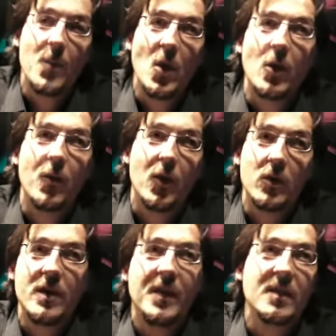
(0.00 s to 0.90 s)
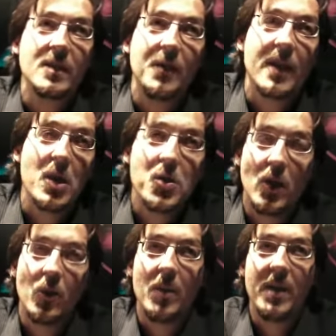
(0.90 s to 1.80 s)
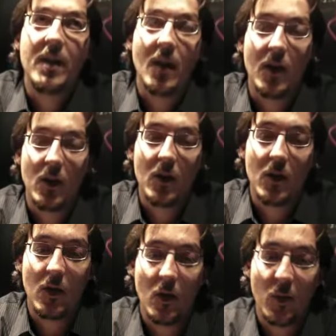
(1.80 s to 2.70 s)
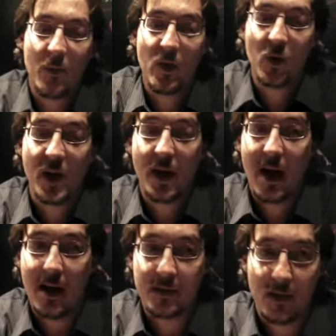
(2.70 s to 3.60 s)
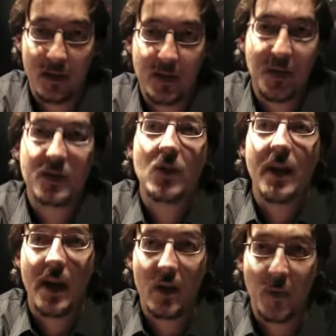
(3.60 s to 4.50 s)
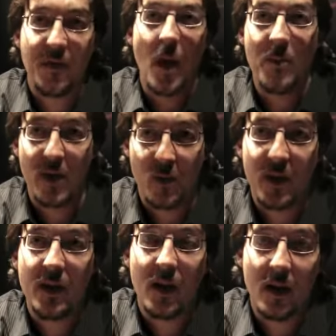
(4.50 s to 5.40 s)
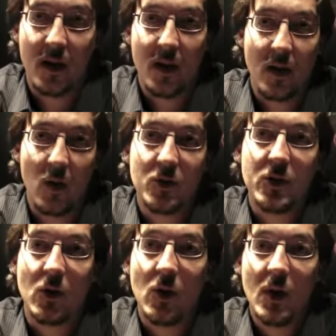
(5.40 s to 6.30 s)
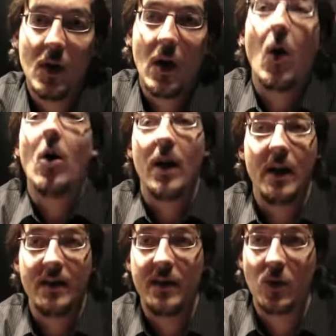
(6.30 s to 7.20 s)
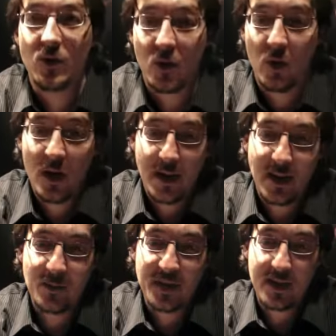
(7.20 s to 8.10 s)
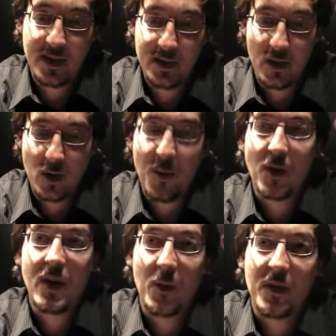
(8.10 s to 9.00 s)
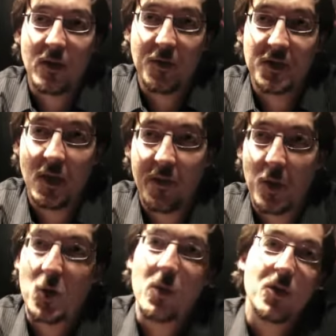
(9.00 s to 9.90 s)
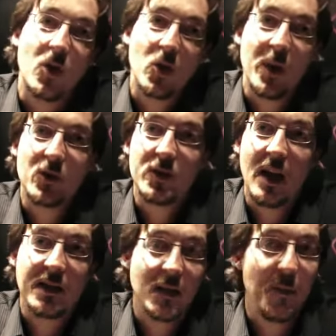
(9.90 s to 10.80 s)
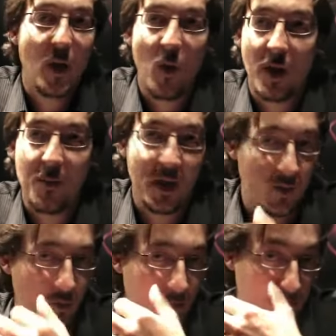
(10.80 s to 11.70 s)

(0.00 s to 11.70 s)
No. For DivX certification, we'll be looking at DivX codec with MP3 audio or AAC audio. That's basically the boundaries of the certification. We are not going to test MPEG-1, MPEG-2.